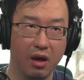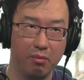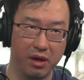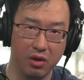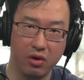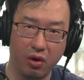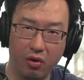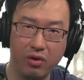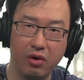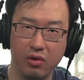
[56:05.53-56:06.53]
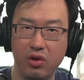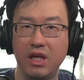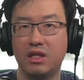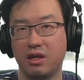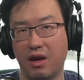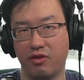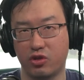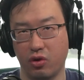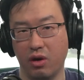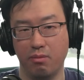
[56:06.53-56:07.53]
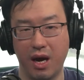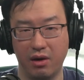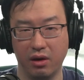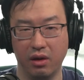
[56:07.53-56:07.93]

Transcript: But you need to have a certain amount